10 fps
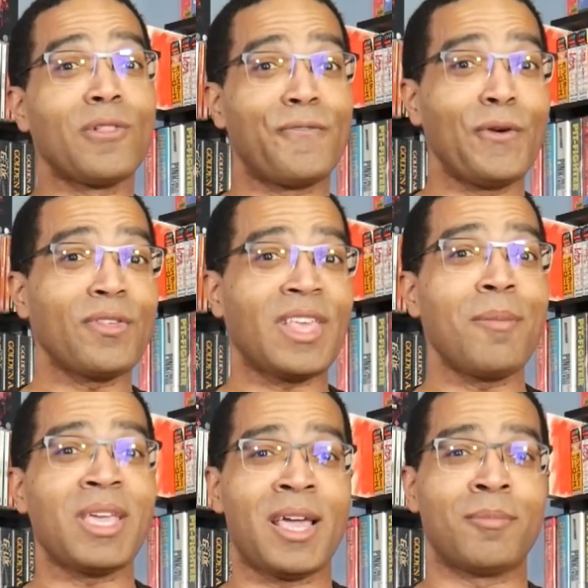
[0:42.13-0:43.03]
the first
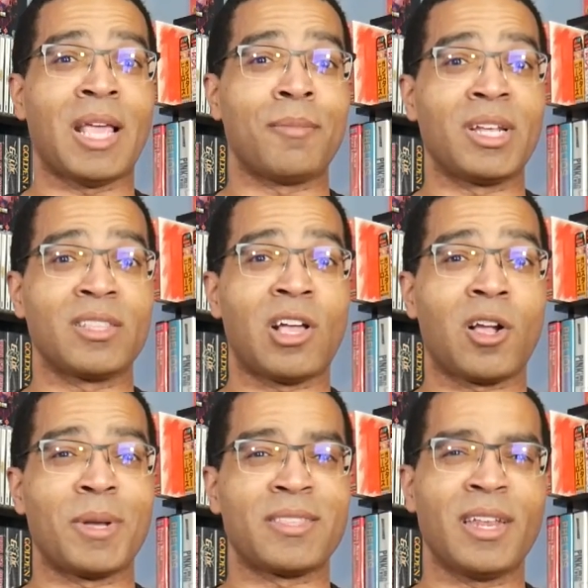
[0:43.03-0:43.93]
gaming item that I'm going to talk
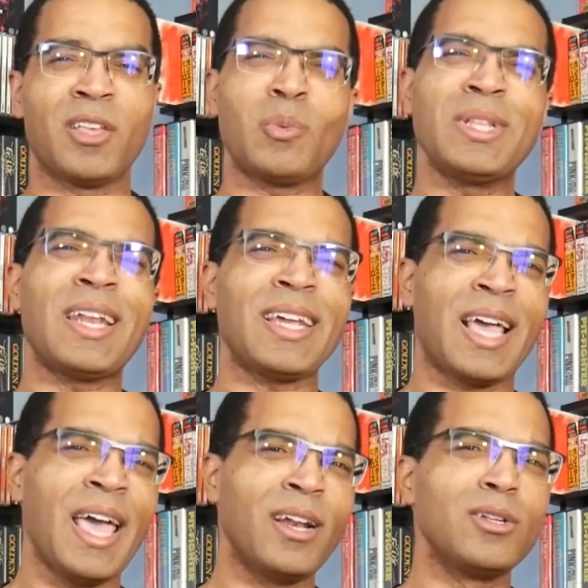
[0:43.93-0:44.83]
about today is one that I
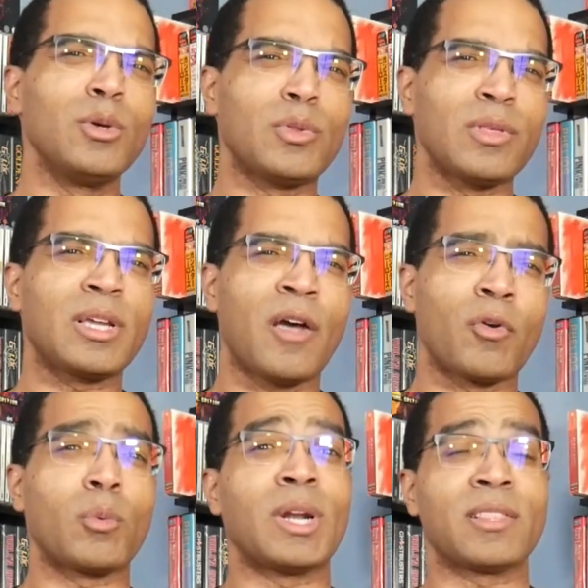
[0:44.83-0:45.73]
kind of loosely
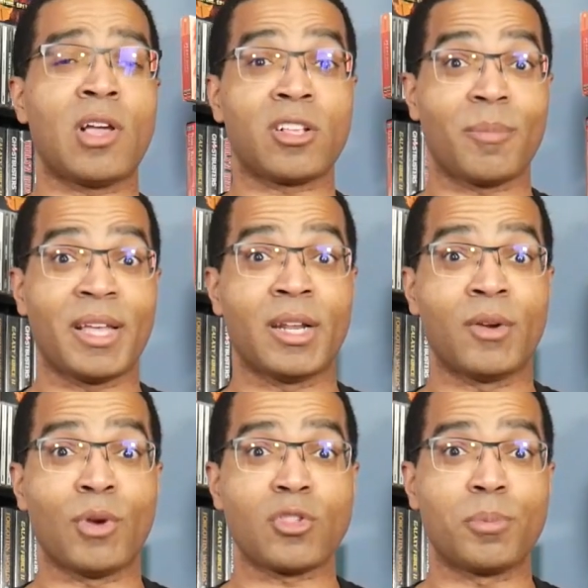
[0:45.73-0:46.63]
cover when I talked about it
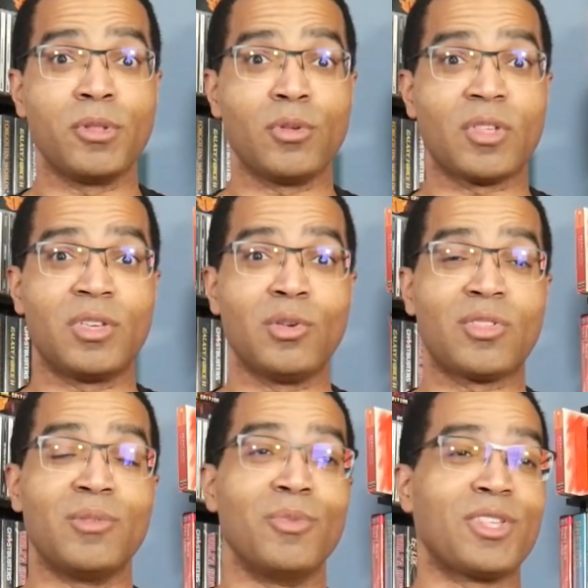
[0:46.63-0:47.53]
at Retropalooza
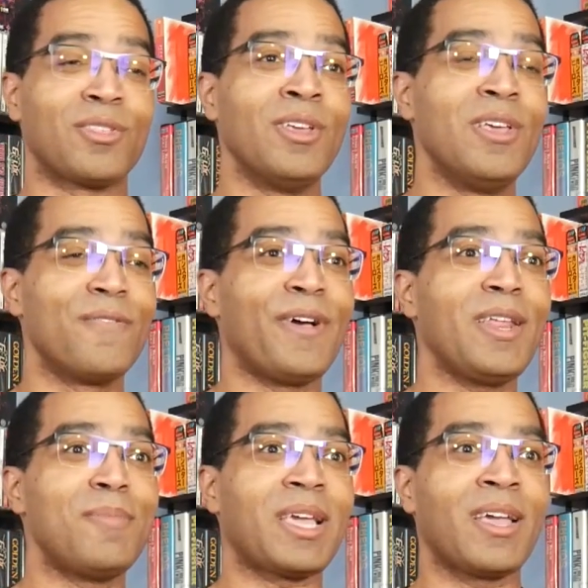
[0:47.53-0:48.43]
Houston, which is
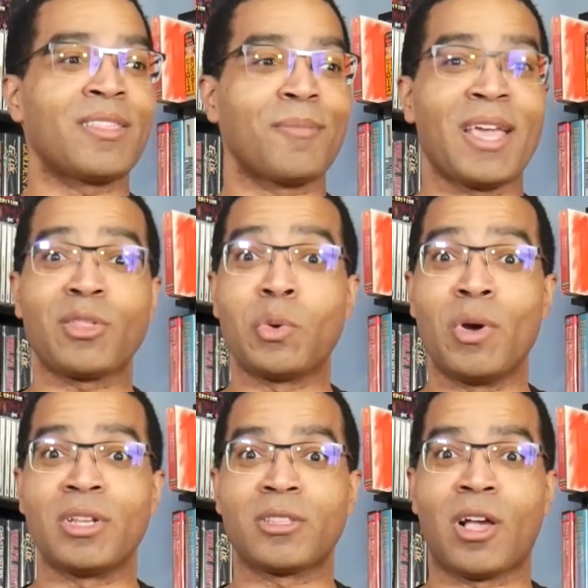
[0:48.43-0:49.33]
funny because I'm actually
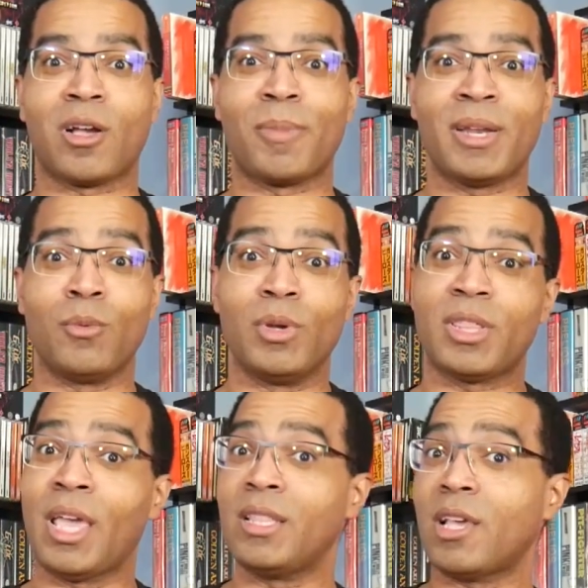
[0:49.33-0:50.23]
going to talk about it with
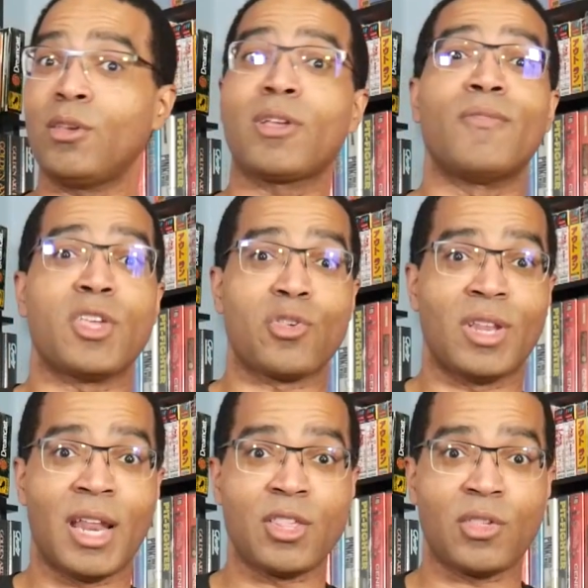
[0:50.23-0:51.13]
another convention
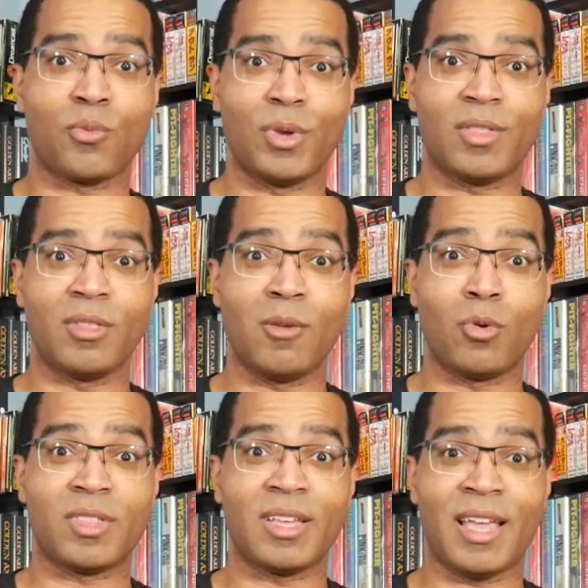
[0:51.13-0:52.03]
that I just recently
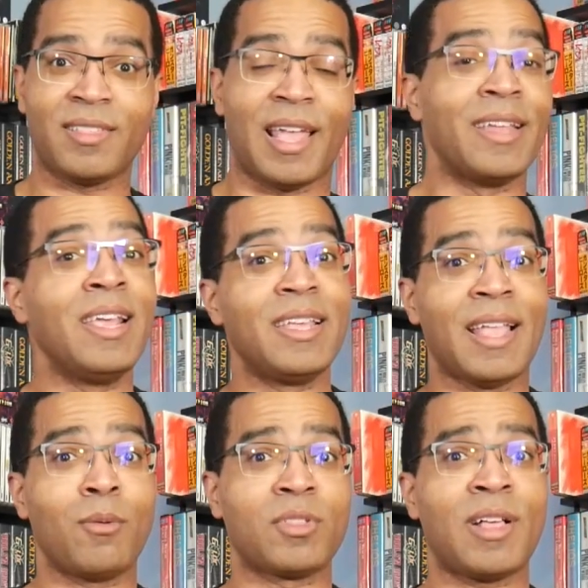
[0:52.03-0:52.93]
was a guest at, and
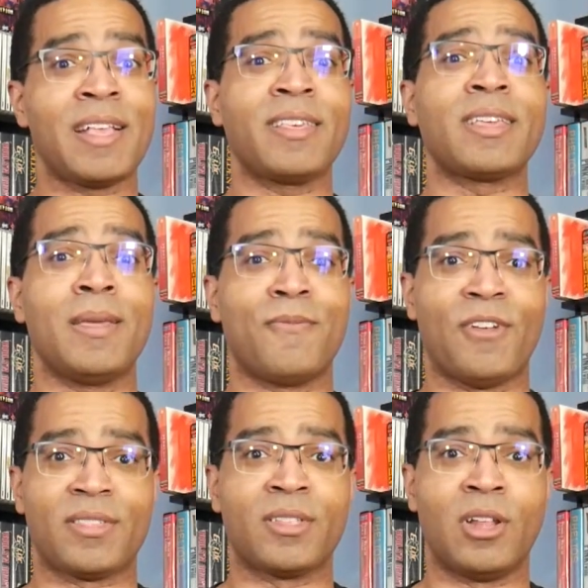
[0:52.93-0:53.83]
that was Classic Game Fest in